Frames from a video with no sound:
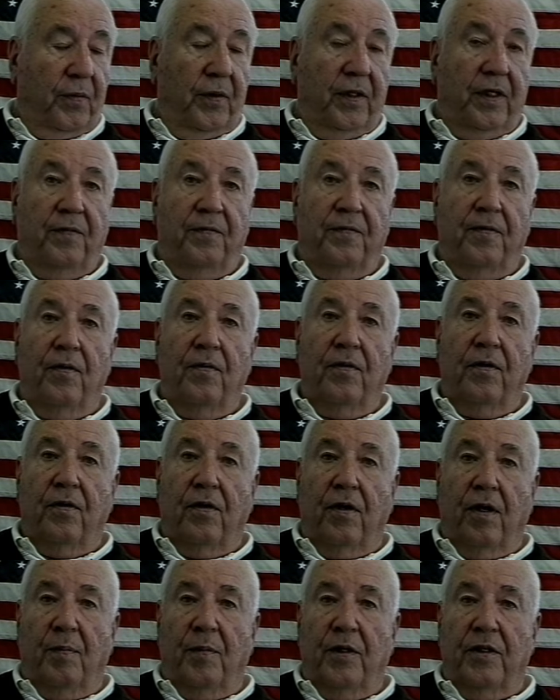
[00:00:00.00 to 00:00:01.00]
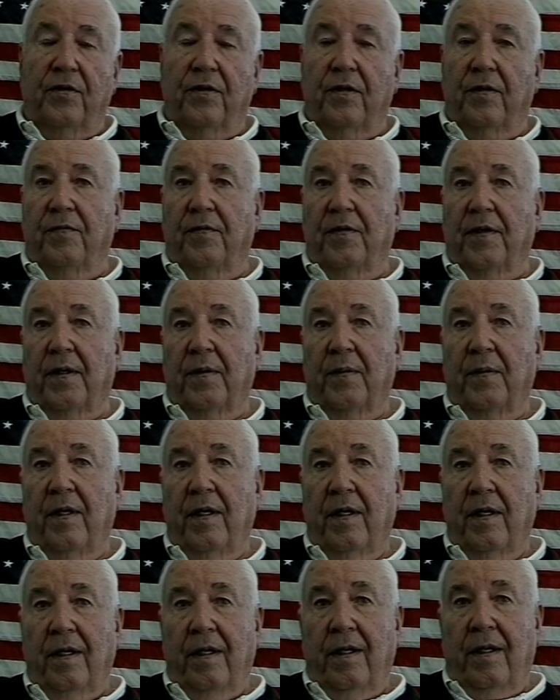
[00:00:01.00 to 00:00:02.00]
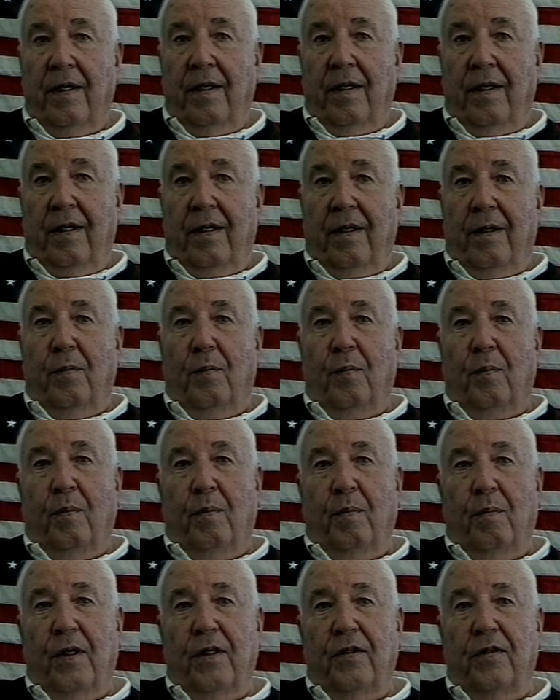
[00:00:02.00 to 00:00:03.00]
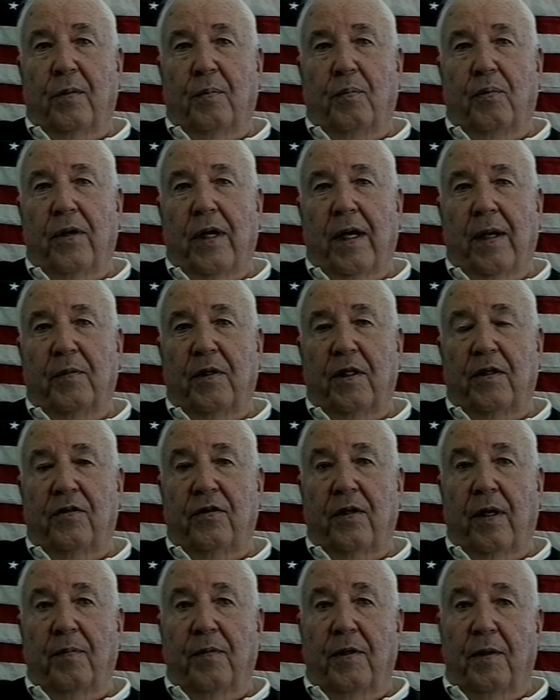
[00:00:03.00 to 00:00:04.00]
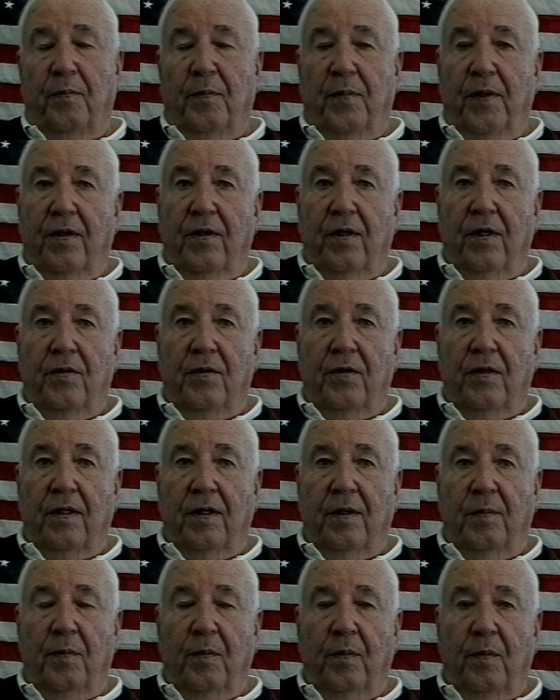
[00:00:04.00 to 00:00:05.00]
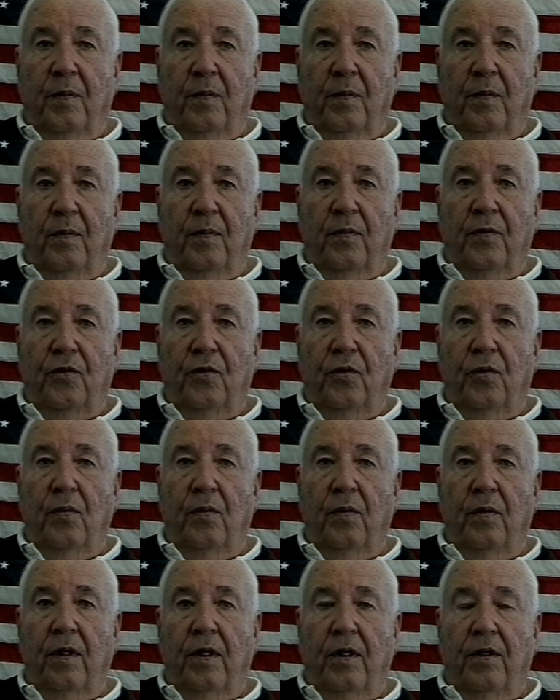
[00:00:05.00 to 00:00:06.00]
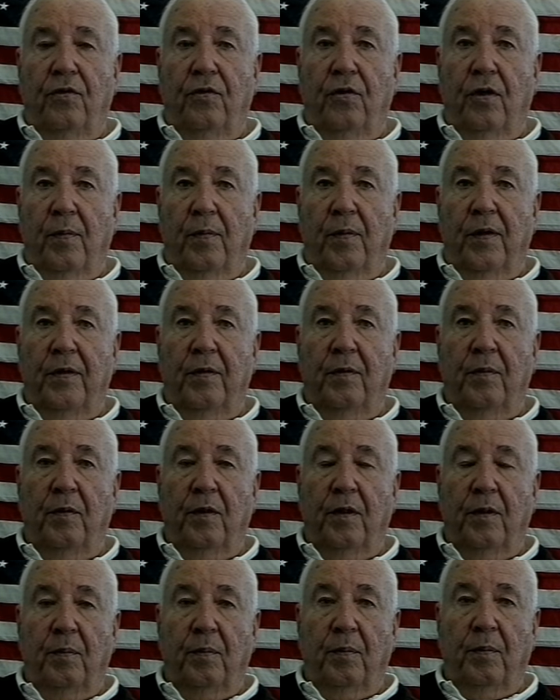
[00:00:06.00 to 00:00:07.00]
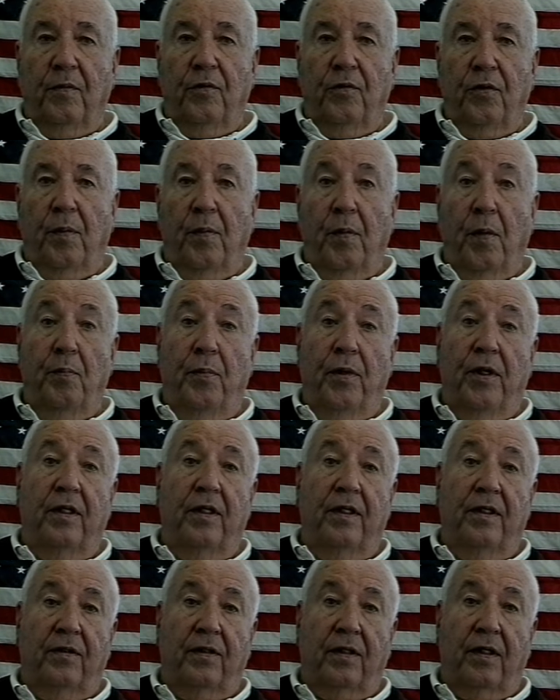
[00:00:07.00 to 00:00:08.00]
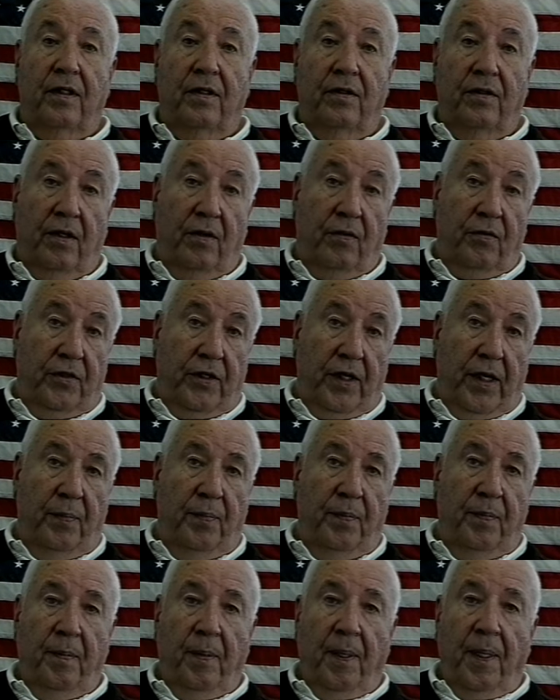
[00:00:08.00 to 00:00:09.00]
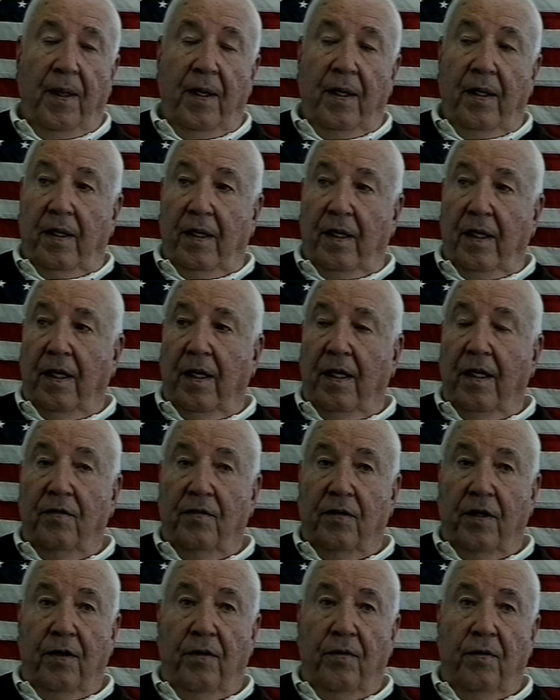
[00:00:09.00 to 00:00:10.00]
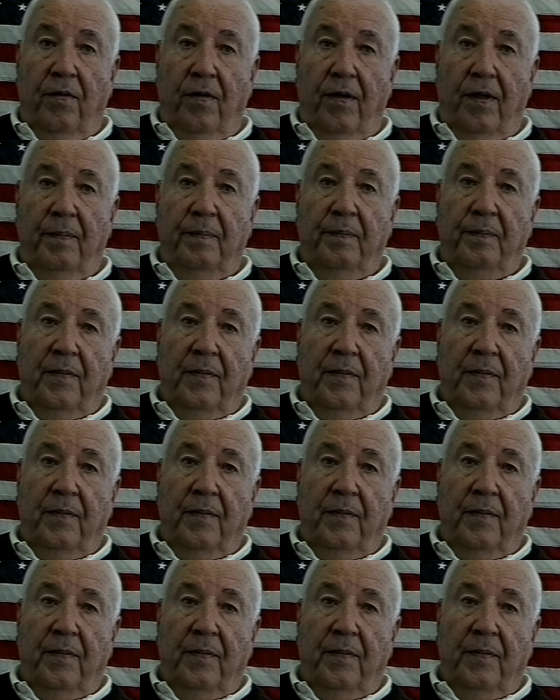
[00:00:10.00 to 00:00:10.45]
But the phone call must have uh, must have prompted something because uh, soon uh, Sherman Sherman Billingsley shows up, and he's the owner,